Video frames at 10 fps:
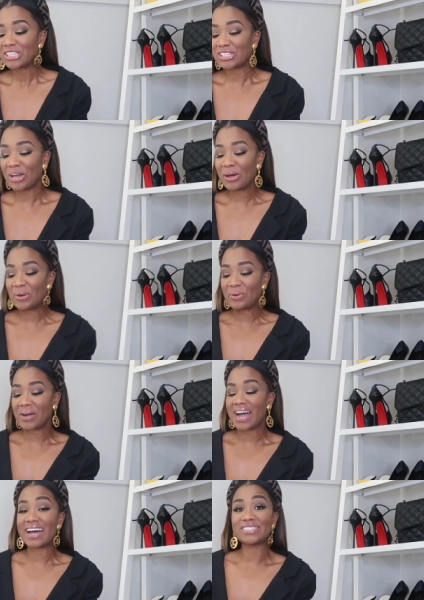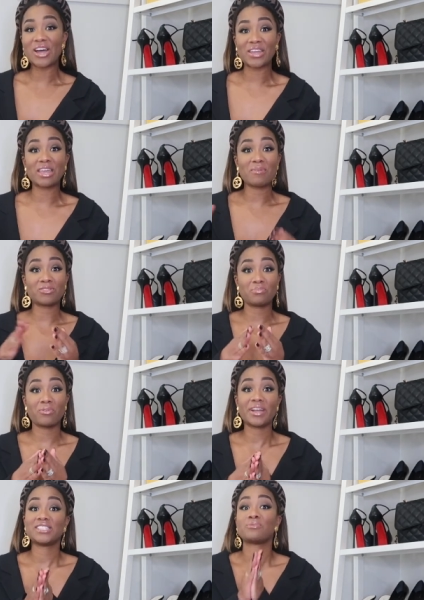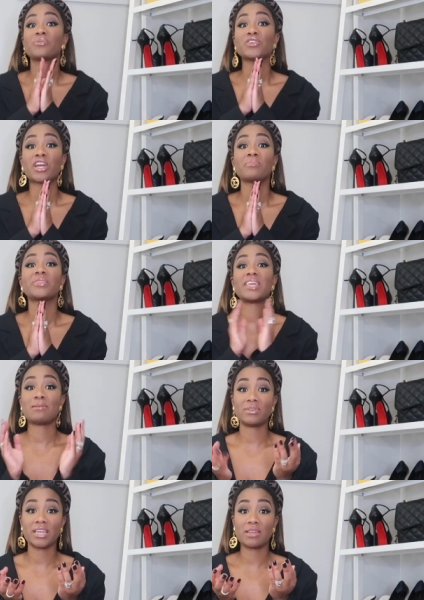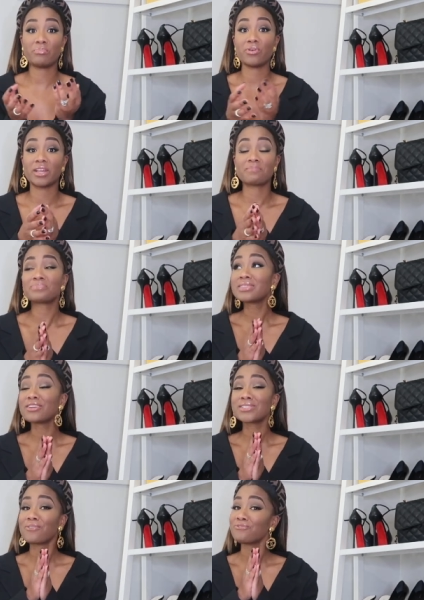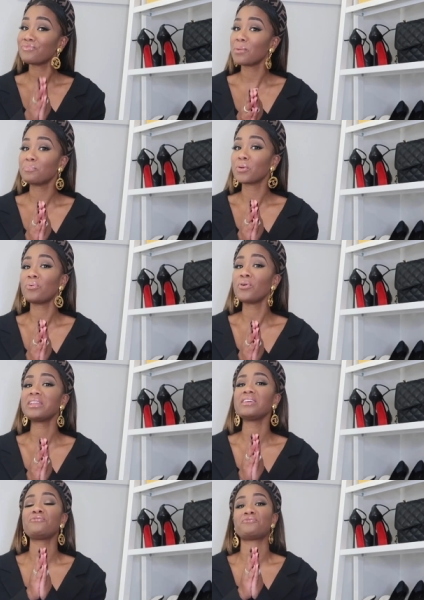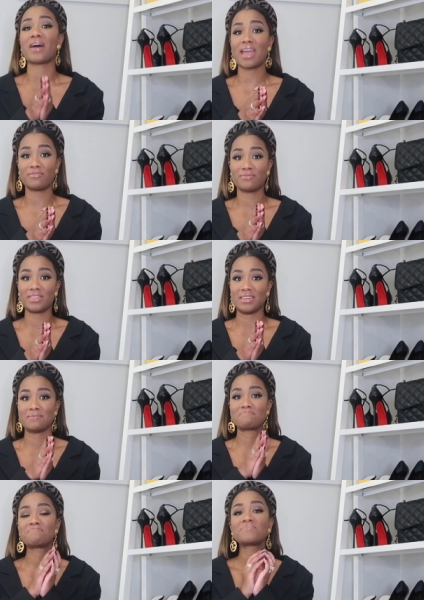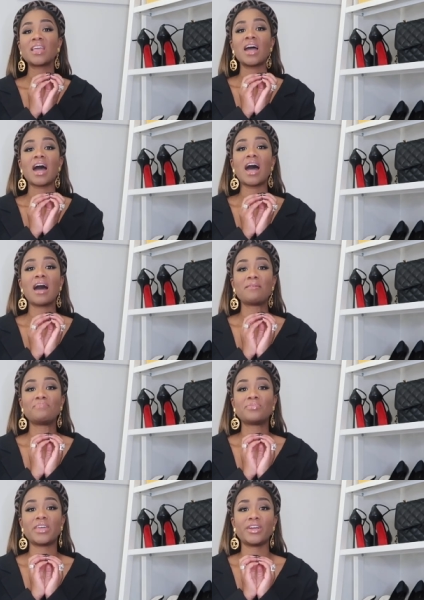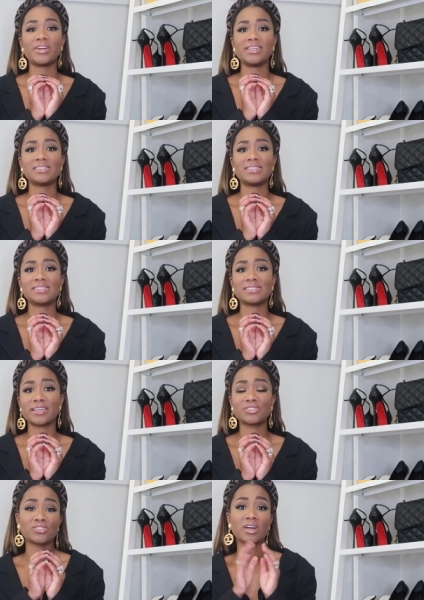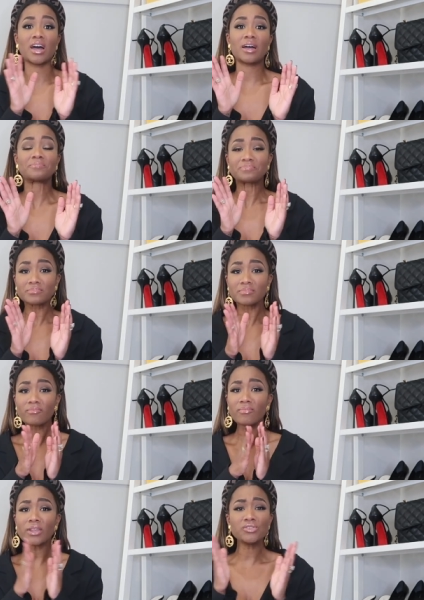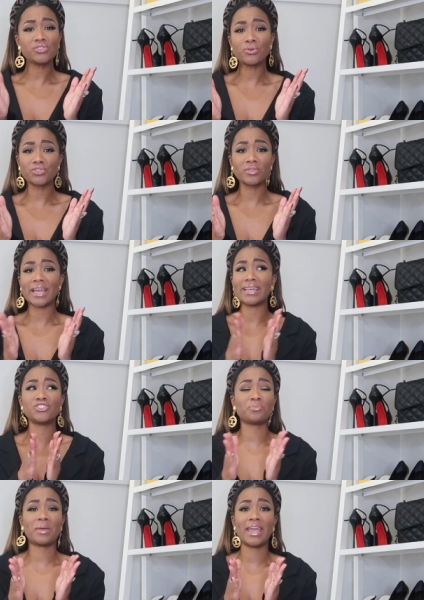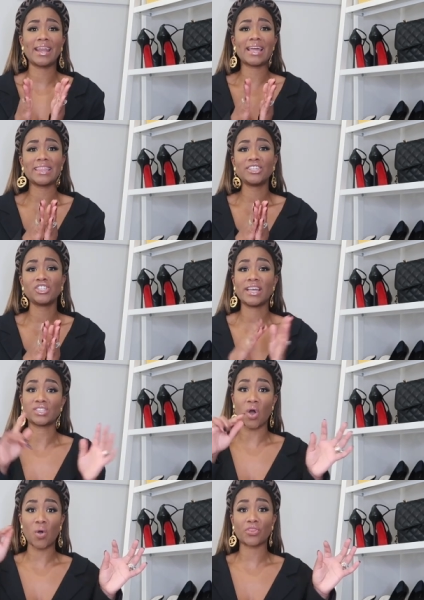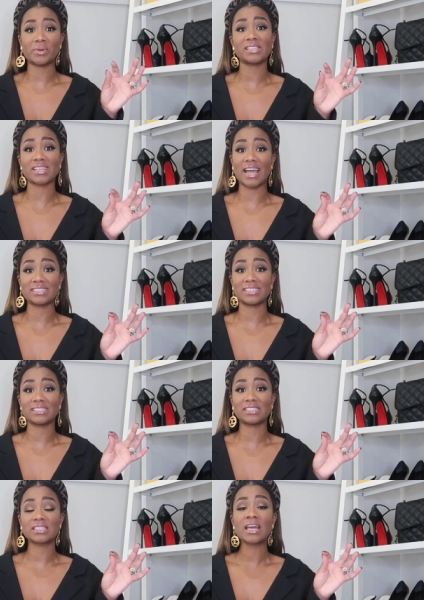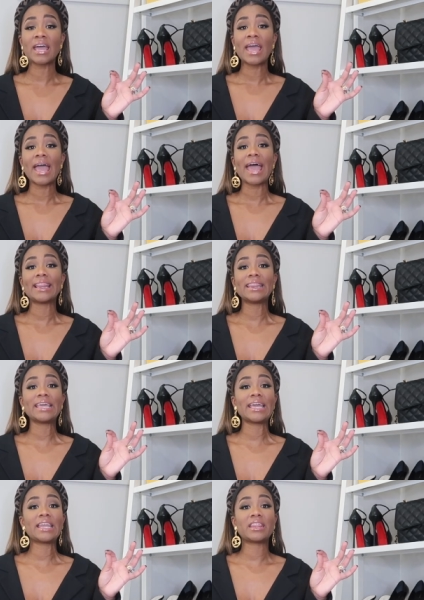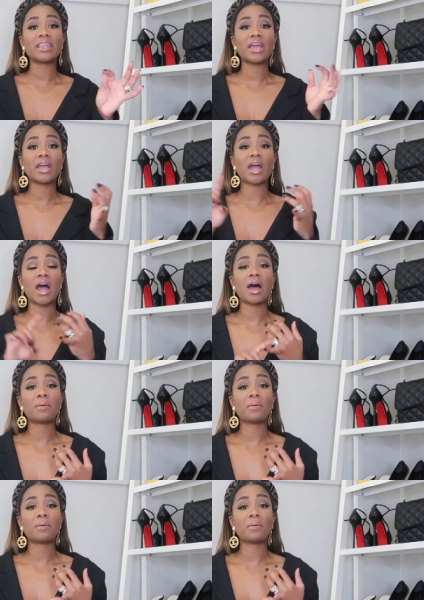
So talking about the pricing, we were talking about the Himalayan Birkin. There's reportedly five of them. There is this like socialite in Japan. I think she has all three sizes. And then there,